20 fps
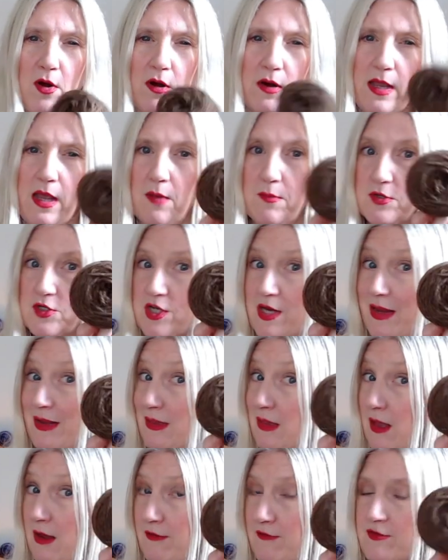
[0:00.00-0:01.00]
how much I had
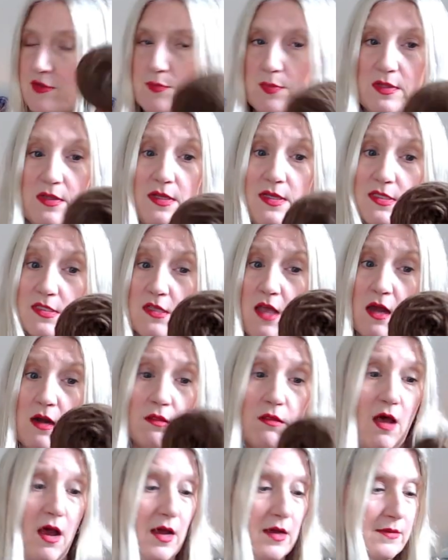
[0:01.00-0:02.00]
left, but it's not a
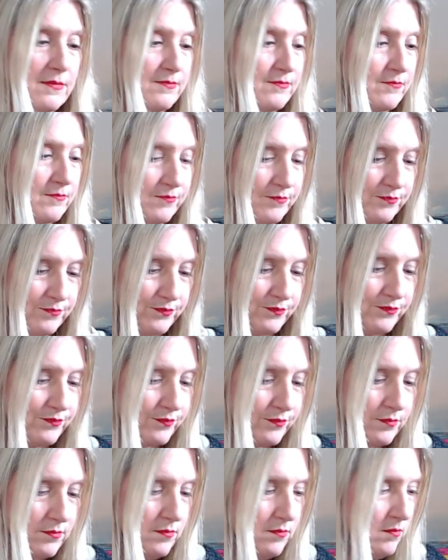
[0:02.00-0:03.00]
lot.
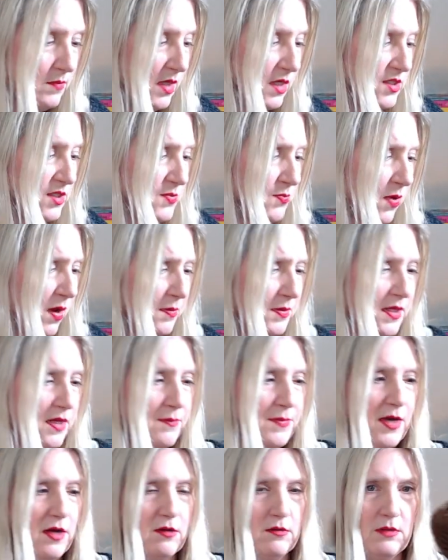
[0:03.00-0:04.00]
It's probably
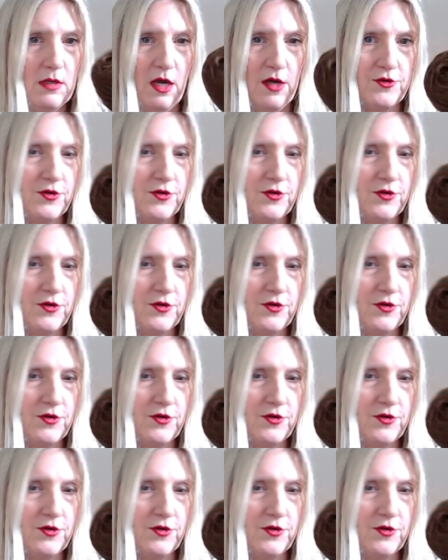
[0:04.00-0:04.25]
about one hundred